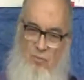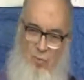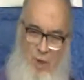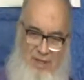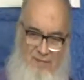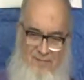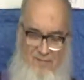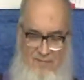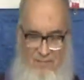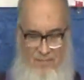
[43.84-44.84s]
what
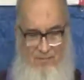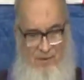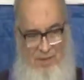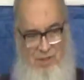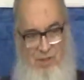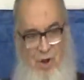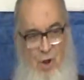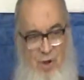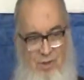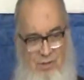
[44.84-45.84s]
various
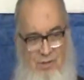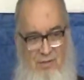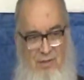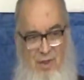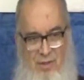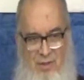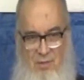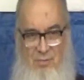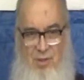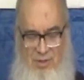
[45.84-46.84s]
stars are
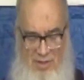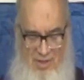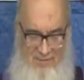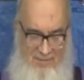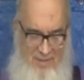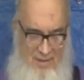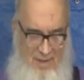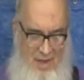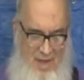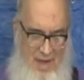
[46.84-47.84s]
composed of,
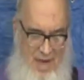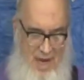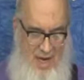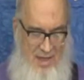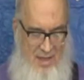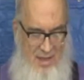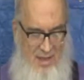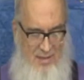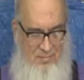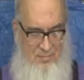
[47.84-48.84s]
and
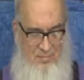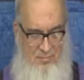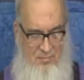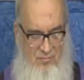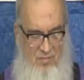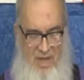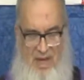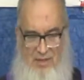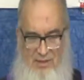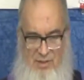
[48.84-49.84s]

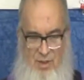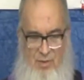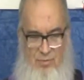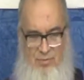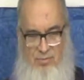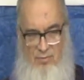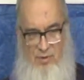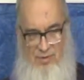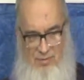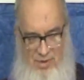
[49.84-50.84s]
so
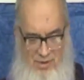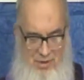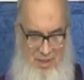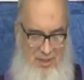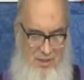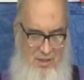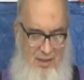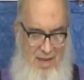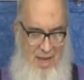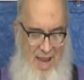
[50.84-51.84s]
we do this.
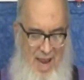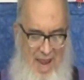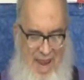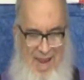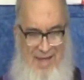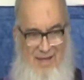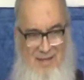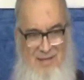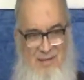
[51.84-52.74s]
And